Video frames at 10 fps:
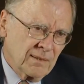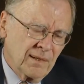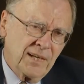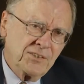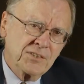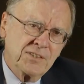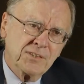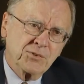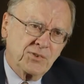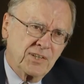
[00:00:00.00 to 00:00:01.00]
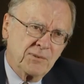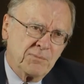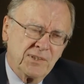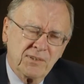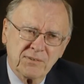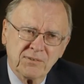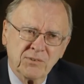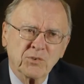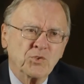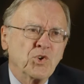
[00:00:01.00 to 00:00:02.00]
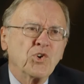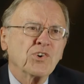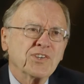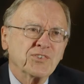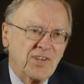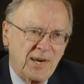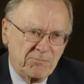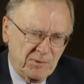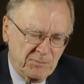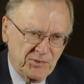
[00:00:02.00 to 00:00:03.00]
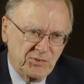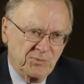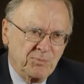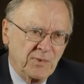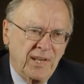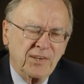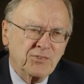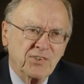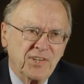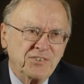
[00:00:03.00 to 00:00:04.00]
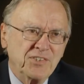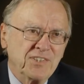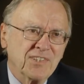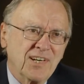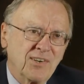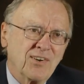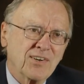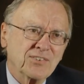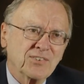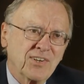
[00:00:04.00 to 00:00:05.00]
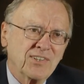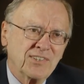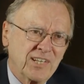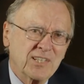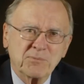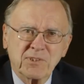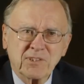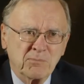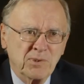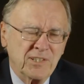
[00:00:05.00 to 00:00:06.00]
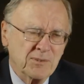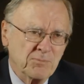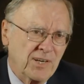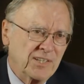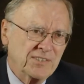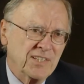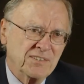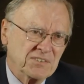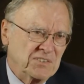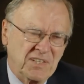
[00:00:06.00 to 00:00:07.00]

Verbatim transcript: Now, engineers tend to be notorious optimists. Ask an engineer how long it's going to take him to complete a project, and he says,